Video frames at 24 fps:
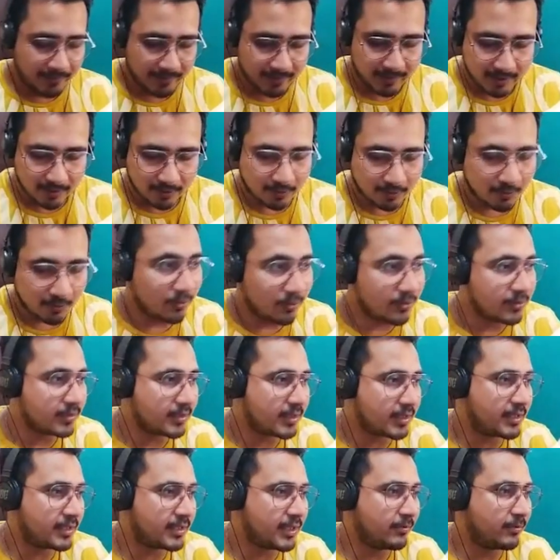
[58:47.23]
the whole
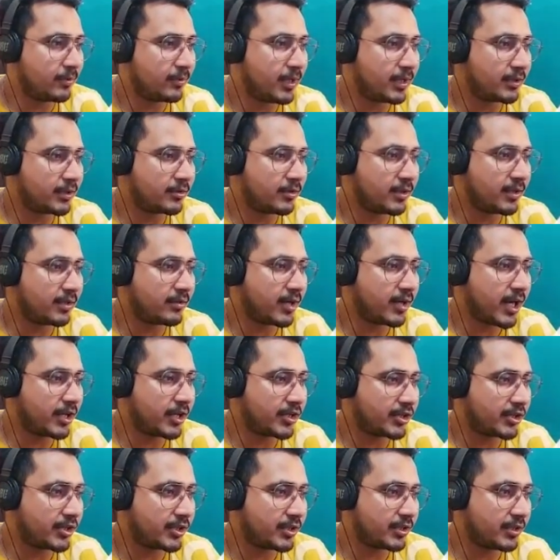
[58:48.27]
system will actually
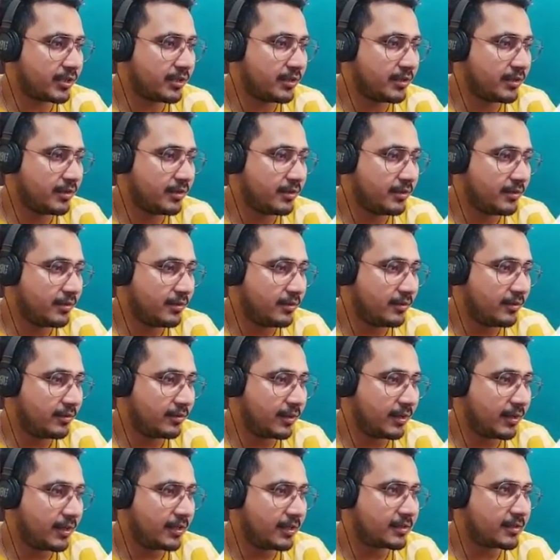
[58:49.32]
crash.
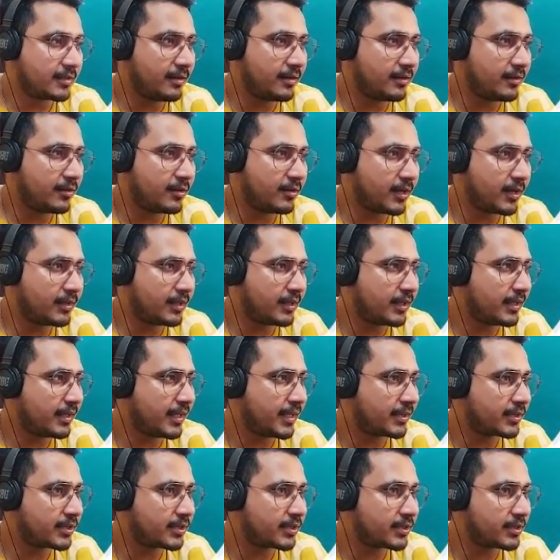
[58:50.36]
Okay, let's look at the
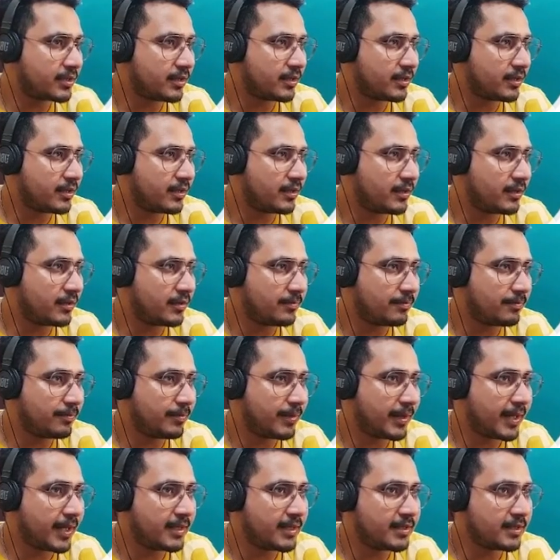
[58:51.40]
next
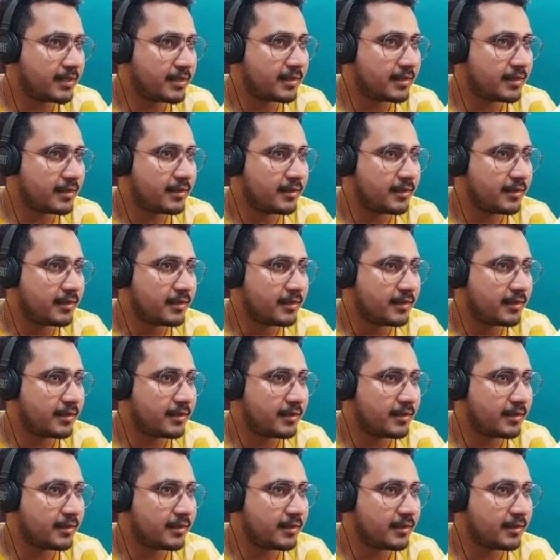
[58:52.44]
page.